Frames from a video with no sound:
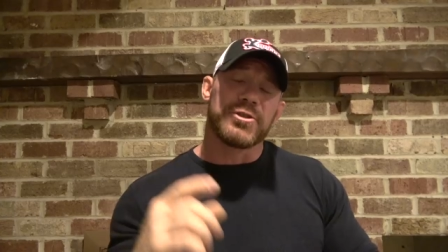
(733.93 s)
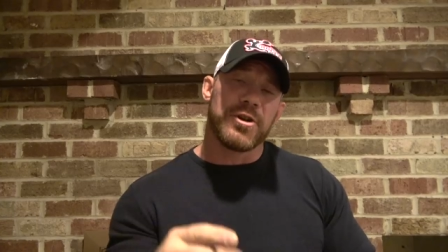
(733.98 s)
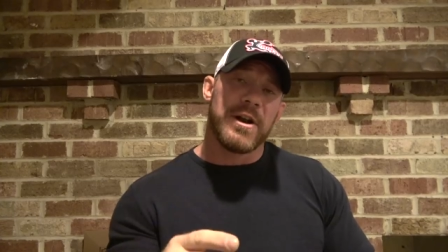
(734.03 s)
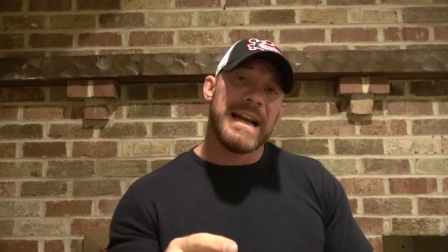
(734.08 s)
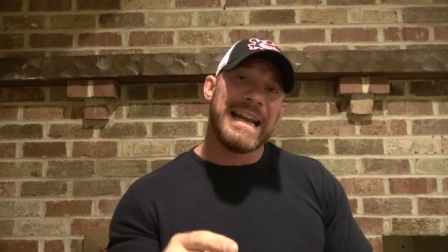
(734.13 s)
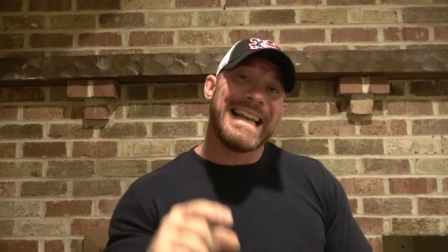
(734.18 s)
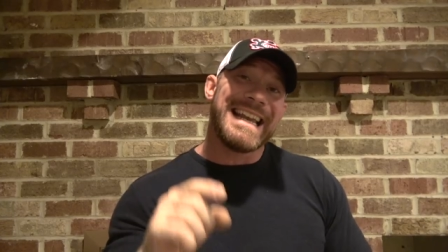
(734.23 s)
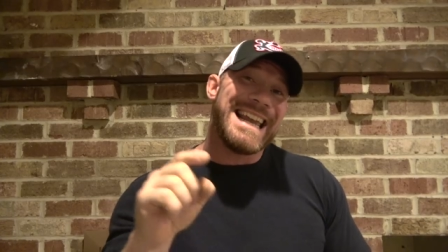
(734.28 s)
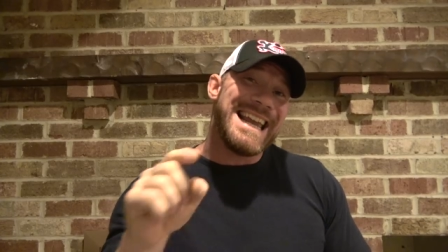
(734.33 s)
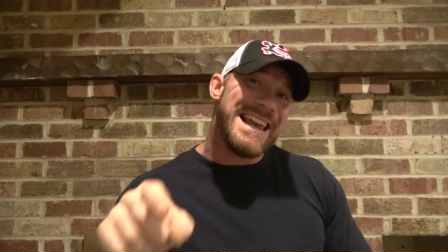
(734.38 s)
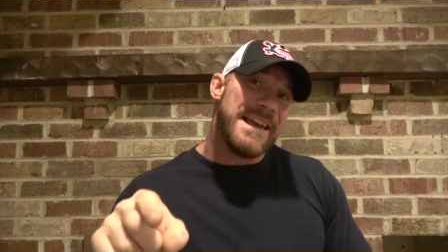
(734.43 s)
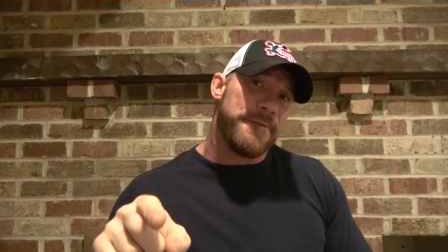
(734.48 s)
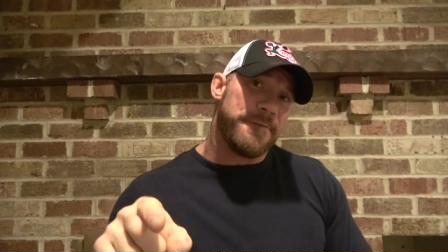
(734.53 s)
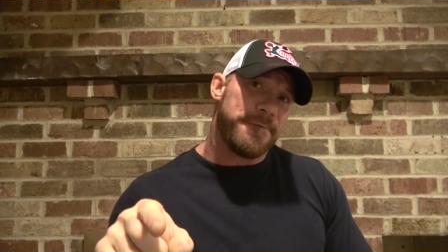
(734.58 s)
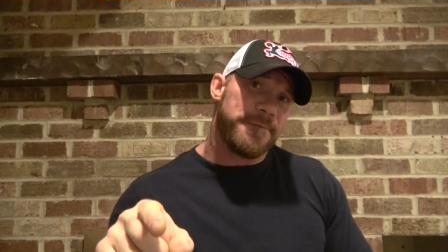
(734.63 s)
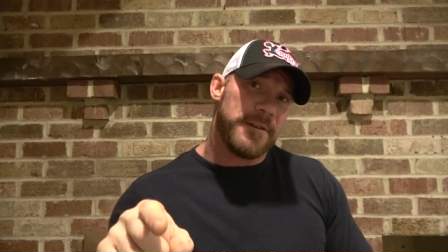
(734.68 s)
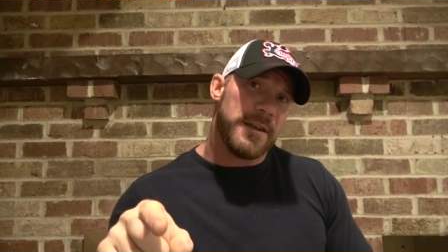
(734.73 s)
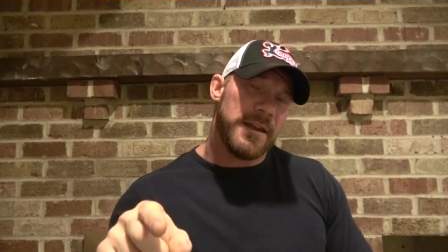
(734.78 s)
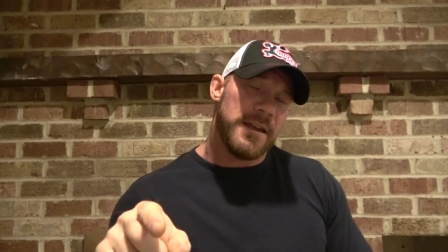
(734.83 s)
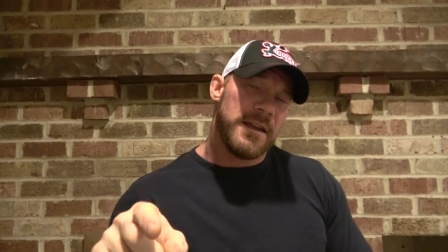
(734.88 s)
your training
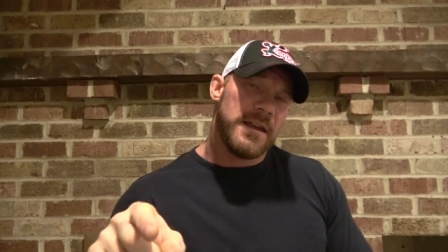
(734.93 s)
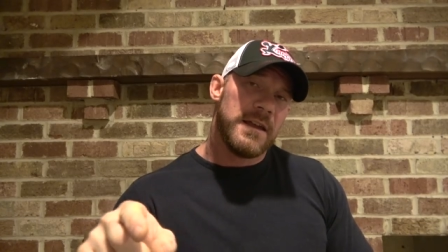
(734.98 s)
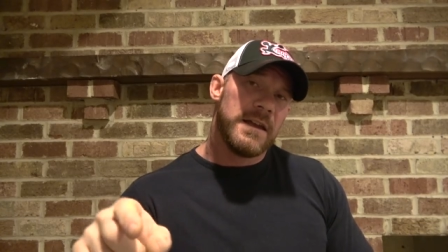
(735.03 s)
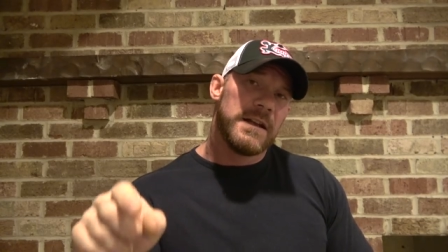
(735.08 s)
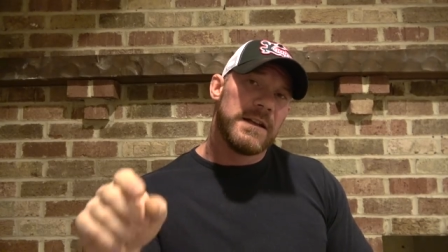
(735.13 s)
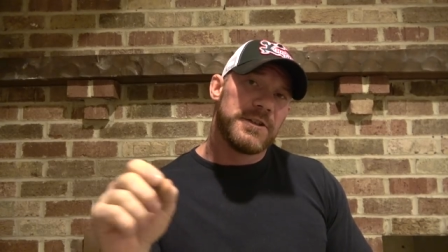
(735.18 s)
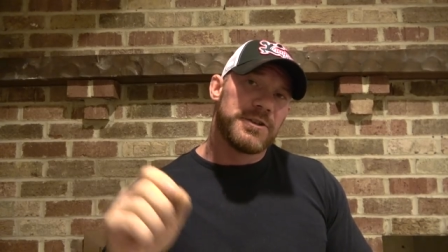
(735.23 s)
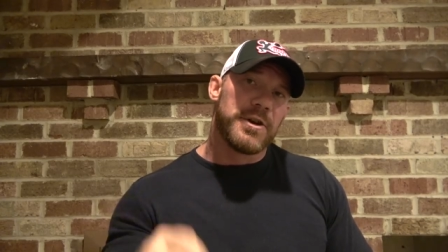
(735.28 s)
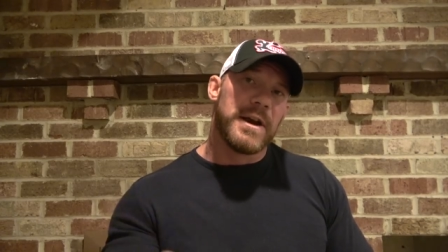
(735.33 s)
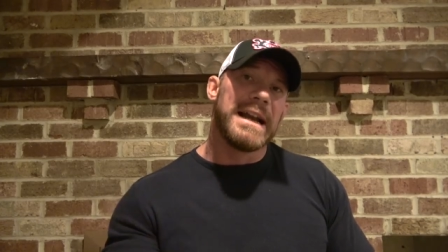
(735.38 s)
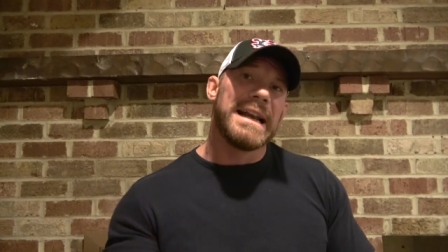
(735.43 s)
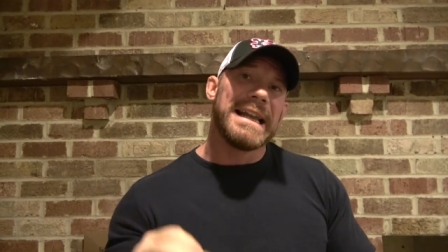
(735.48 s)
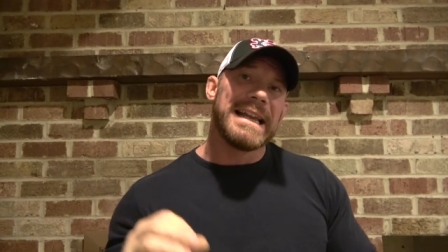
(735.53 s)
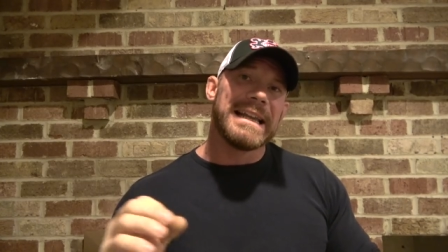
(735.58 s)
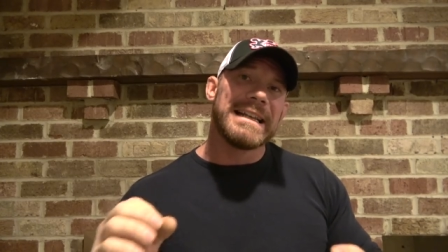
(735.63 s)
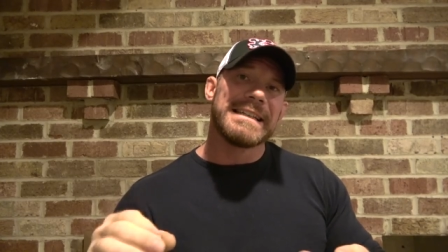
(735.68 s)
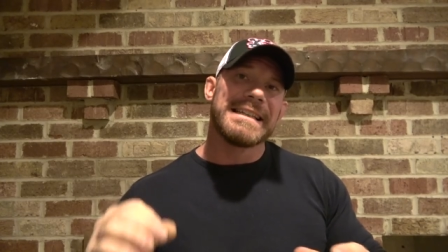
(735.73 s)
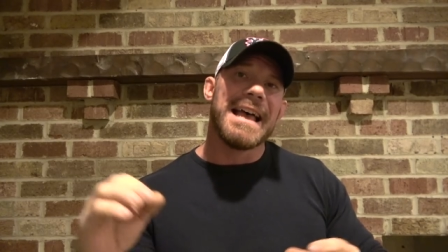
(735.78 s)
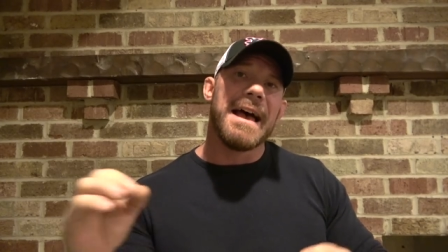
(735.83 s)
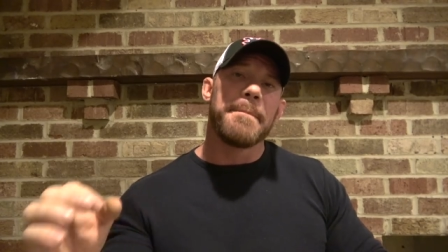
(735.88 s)
if training
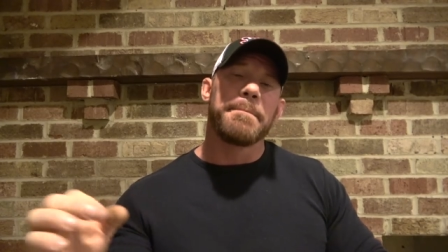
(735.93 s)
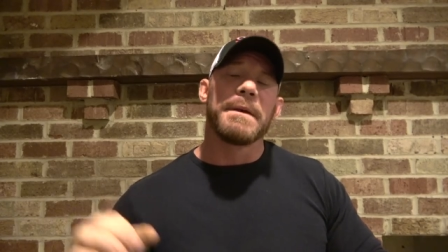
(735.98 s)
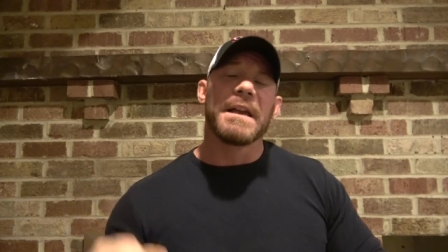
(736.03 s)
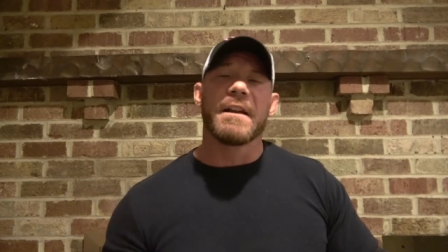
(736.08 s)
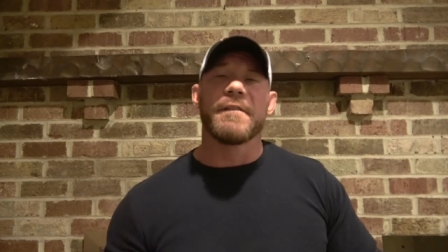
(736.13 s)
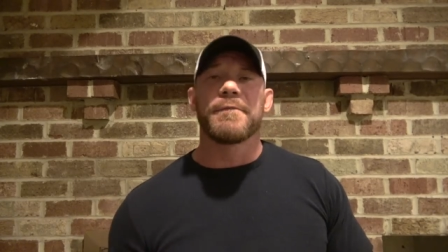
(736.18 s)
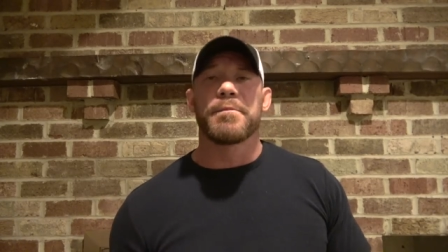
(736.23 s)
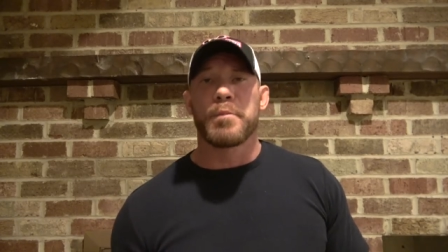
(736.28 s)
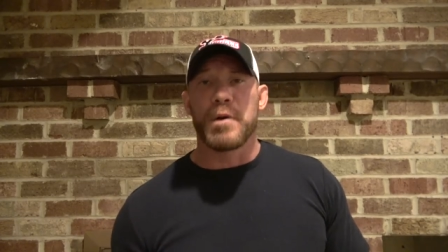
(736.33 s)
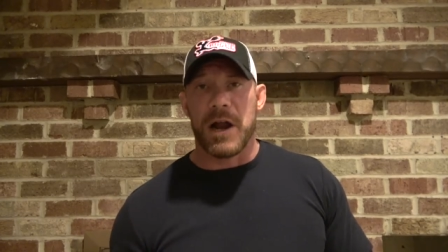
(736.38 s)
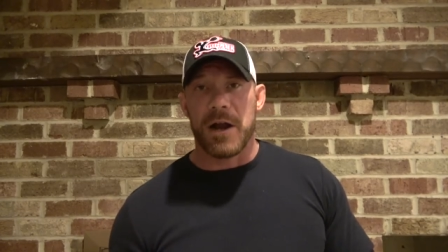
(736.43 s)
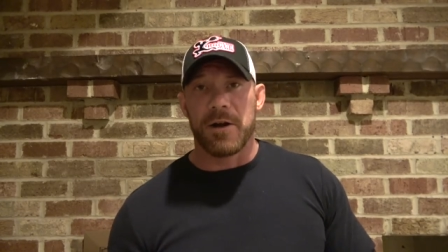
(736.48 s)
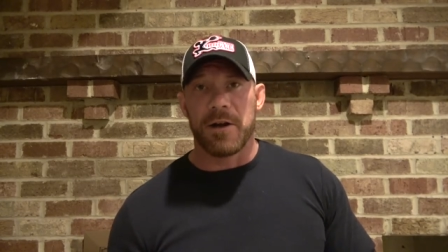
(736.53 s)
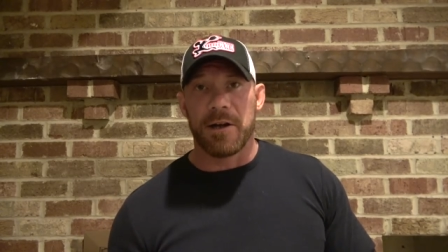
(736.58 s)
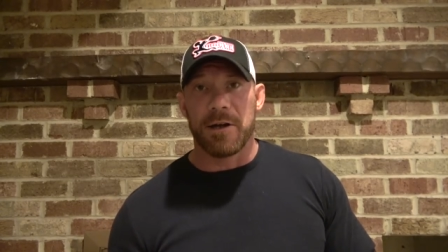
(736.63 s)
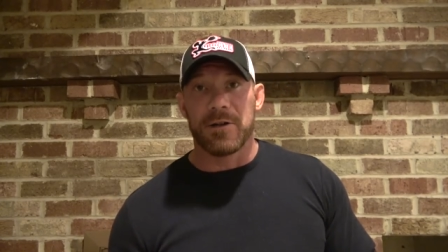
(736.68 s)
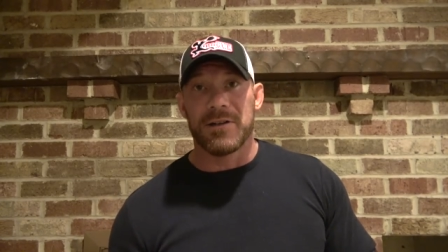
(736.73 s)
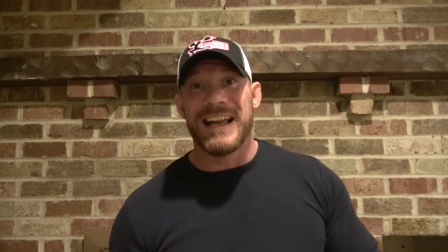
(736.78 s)
is that big of a priority in